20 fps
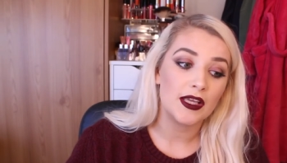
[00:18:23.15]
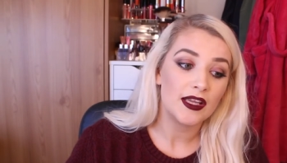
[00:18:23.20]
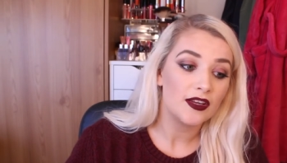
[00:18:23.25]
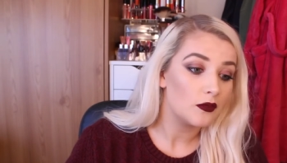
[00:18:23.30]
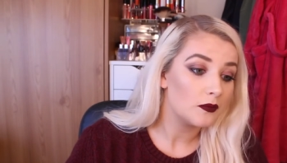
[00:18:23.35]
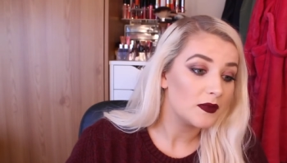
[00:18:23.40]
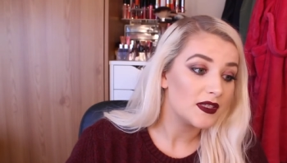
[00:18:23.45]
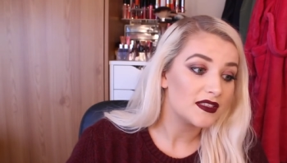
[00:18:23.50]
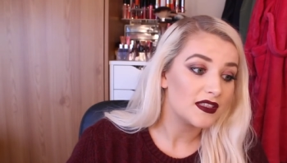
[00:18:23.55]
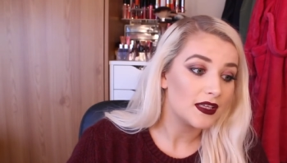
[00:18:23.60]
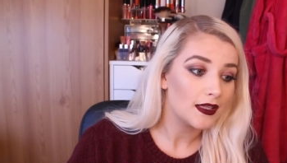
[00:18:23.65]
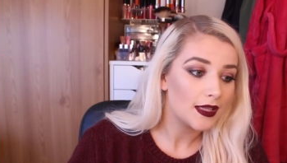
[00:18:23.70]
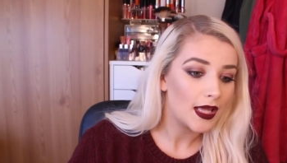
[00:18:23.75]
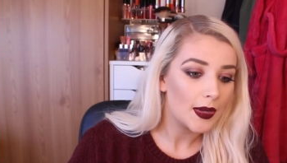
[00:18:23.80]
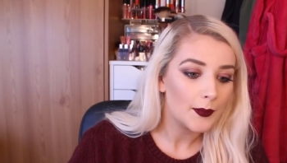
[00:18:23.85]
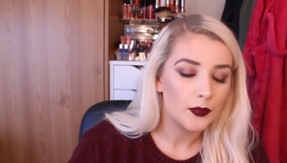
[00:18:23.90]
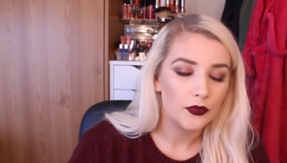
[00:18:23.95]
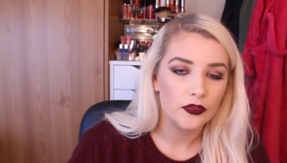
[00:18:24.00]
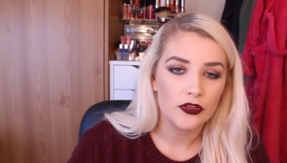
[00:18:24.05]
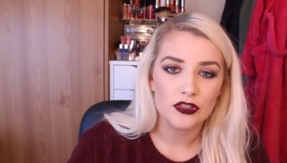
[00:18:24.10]
hearing me say
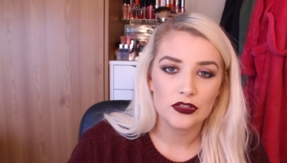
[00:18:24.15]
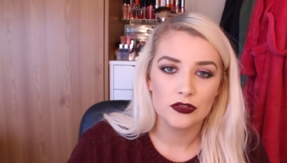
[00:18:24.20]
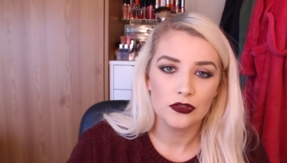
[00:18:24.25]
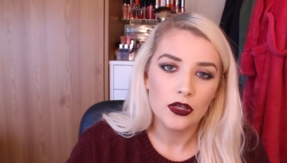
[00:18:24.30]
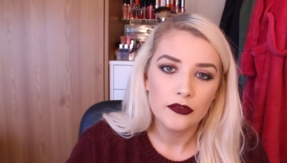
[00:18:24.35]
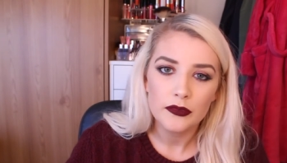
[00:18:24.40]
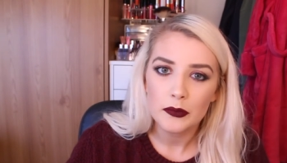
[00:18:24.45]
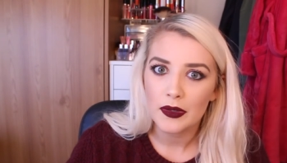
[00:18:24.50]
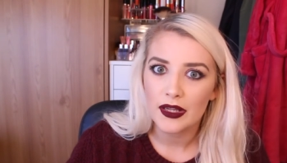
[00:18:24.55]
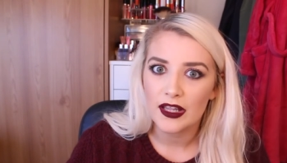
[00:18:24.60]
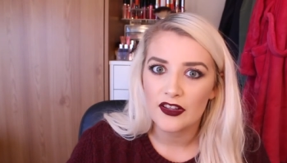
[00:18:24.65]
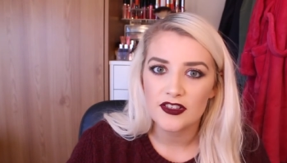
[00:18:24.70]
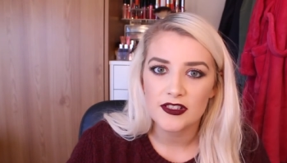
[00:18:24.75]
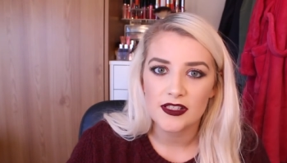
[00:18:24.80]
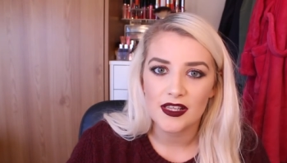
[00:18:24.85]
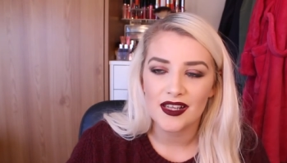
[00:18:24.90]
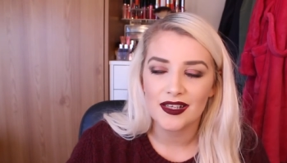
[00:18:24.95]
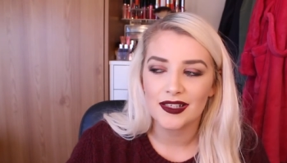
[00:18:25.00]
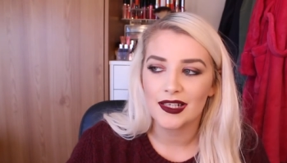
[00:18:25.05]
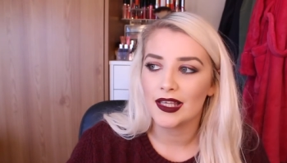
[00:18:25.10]
that, but there's no other way of
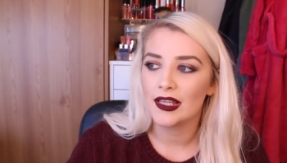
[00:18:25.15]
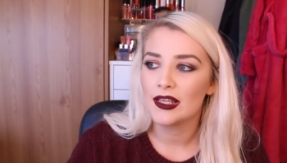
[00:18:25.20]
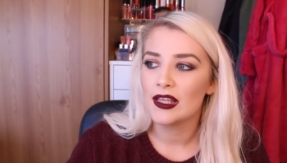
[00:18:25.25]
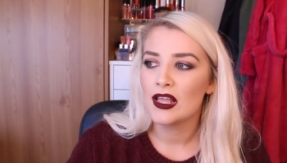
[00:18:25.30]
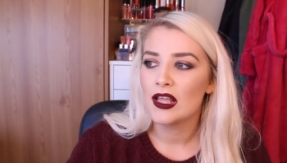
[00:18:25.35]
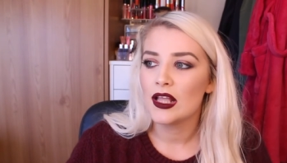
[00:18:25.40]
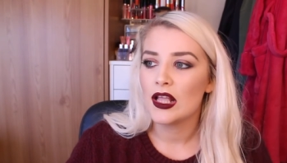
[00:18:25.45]
saying it.